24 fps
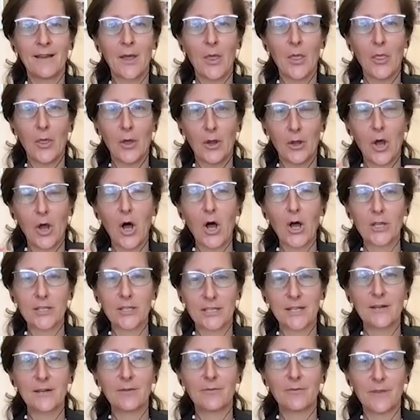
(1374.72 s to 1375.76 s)
the
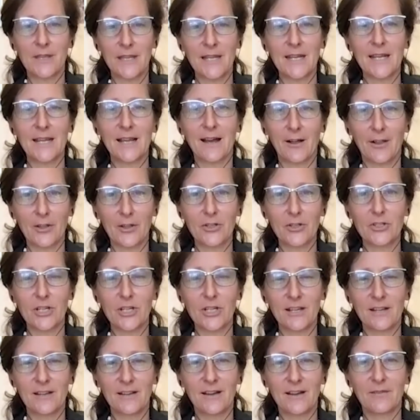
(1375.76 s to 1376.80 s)
causative
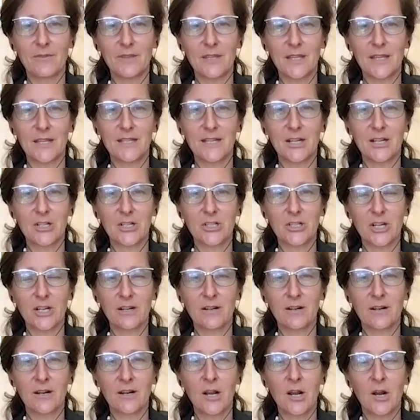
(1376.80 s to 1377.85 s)
etiology of the addiction,
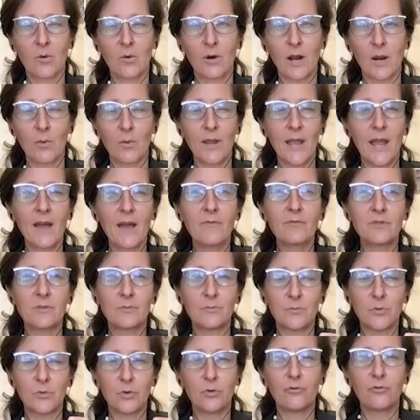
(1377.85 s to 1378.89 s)
right? We have to
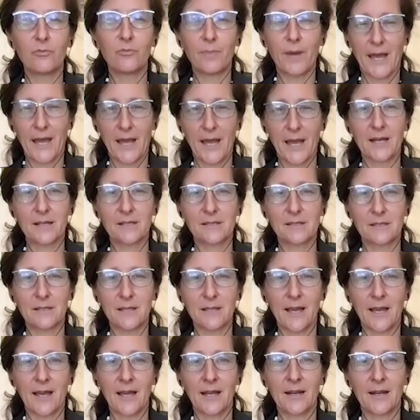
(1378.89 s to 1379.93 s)
move past
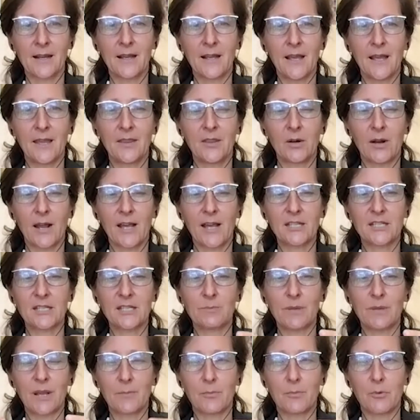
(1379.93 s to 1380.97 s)
that. There has to
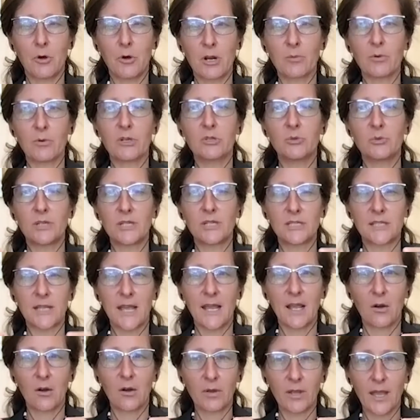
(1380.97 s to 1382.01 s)
be a point at which we
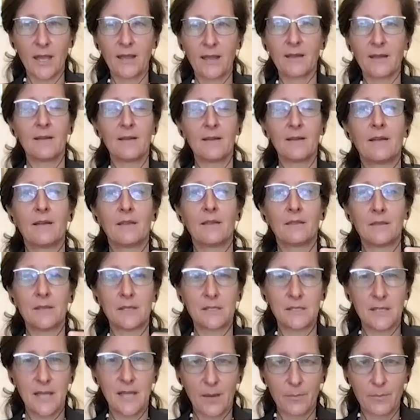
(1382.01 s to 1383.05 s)
say, okay,
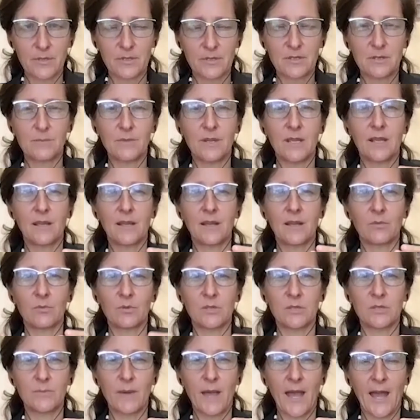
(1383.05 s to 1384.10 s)
this happened to me, it
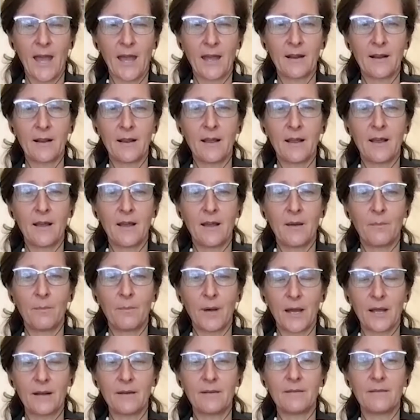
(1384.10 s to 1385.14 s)
was bad,
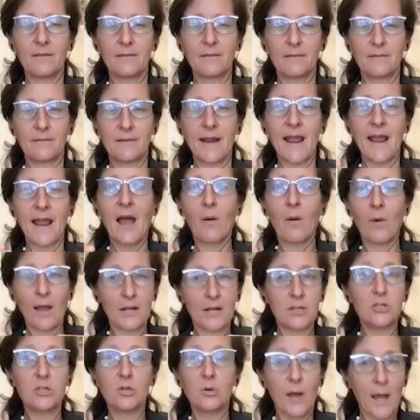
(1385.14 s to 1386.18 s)
but now I
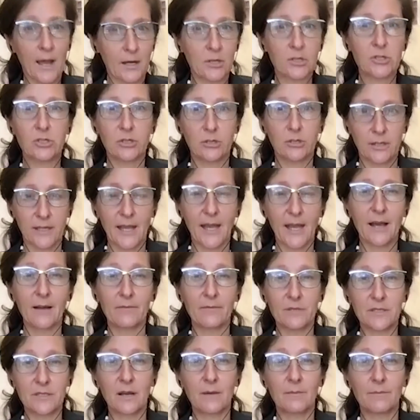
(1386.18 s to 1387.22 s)
do actually have
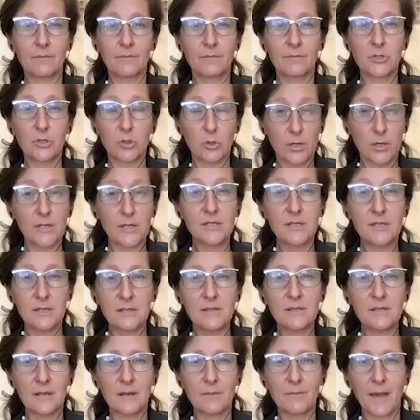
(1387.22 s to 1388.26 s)
some
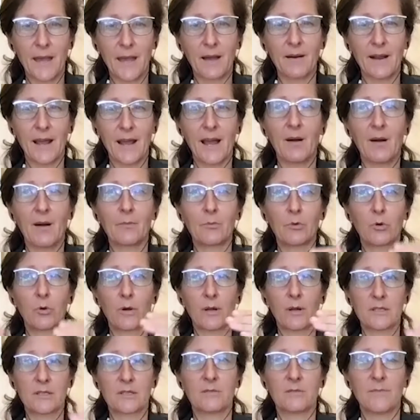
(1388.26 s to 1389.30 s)
choices about how I'm
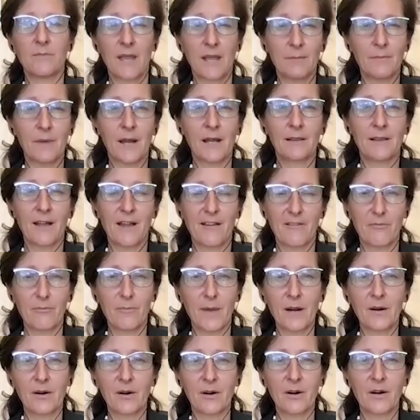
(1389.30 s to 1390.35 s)
going to make my life
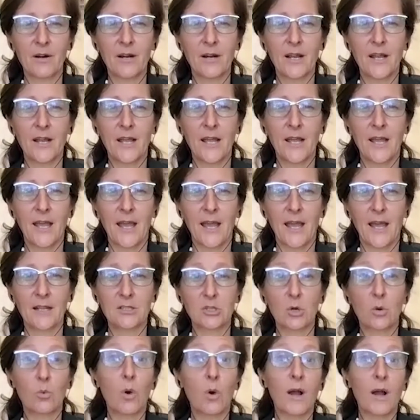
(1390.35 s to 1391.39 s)
better. And
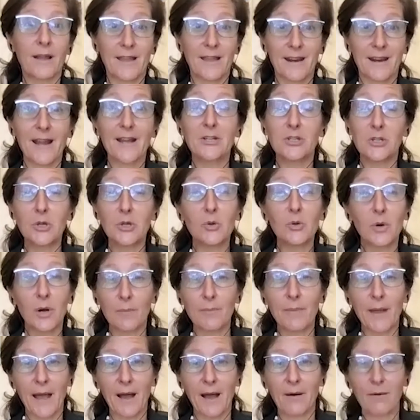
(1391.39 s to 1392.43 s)
so what can I do
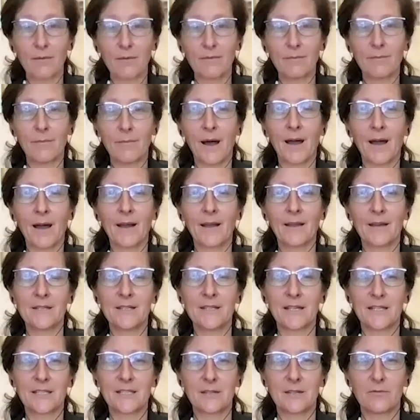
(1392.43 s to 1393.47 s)
about my
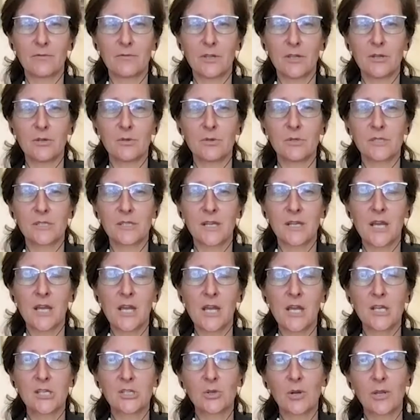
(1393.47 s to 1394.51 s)
addictive use?
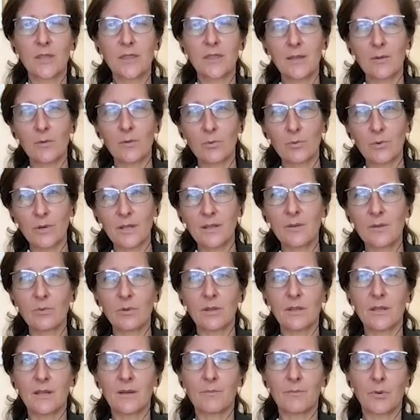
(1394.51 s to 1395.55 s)
So I think really,
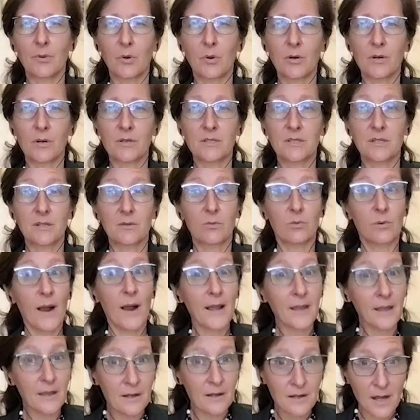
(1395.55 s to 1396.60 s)
really important to
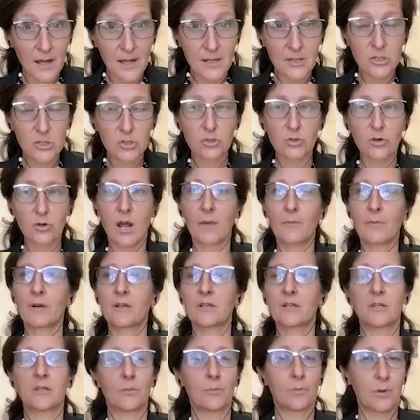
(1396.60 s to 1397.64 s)
recognize trauma,
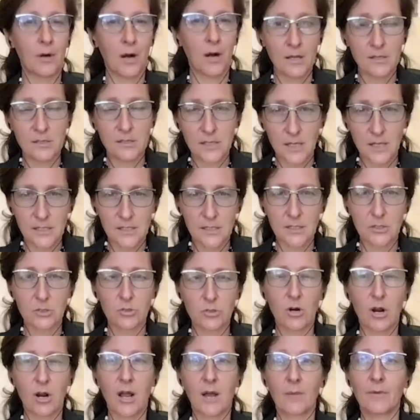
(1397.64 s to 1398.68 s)
to process the
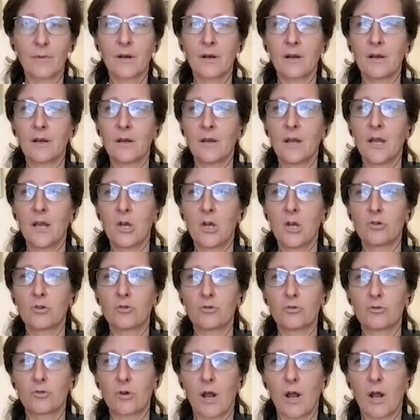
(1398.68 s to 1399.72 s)
trauma.
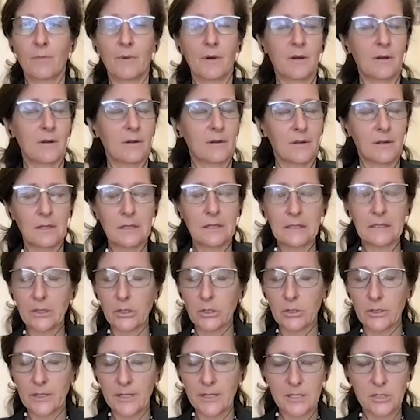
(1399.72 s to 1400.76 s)
Trauma
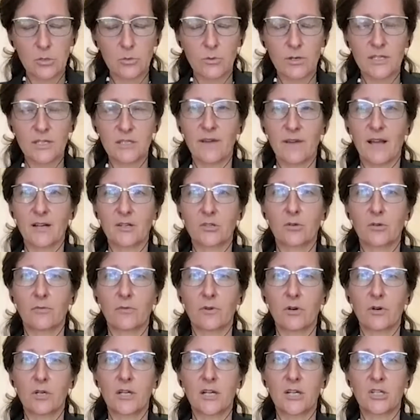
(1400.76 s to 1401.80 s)
clearly is a risk factor
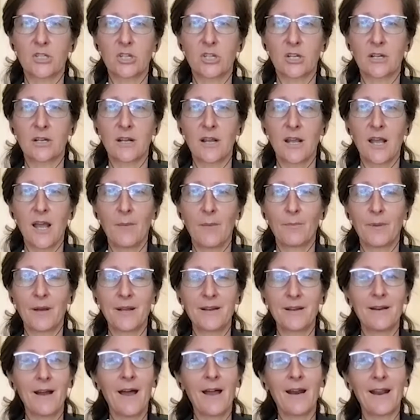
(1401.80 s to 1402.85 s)
for addiction, but
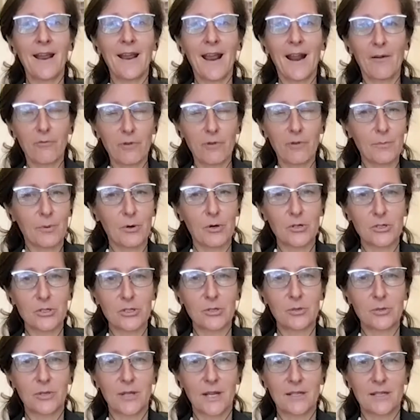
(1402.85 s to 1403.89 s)
not every person
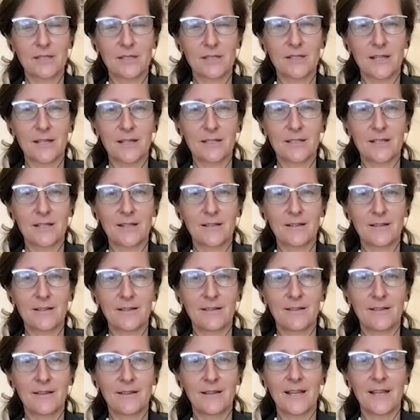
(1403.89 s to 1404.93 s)
who gets addicted
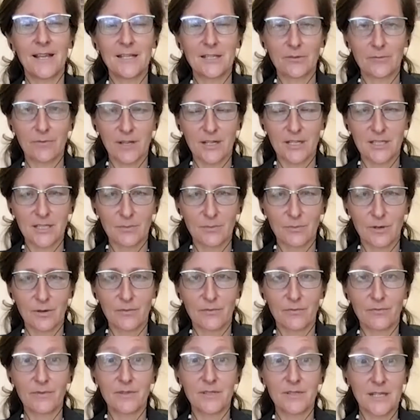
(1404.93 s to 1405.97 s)
is a victim of
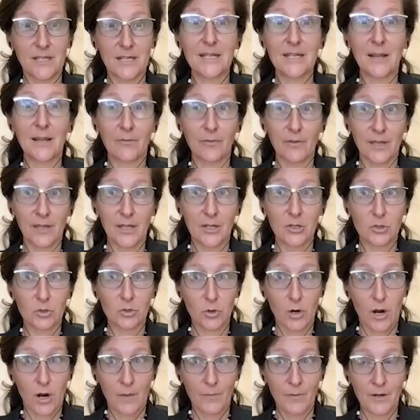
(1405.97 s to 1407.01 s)
significant
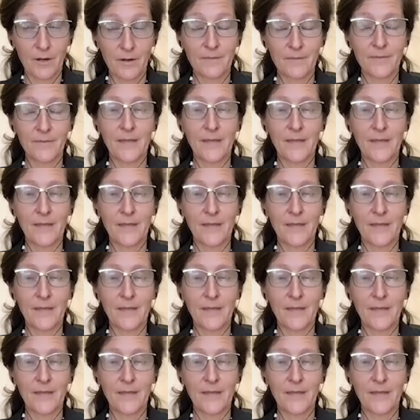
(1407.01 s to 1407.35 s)
trauma.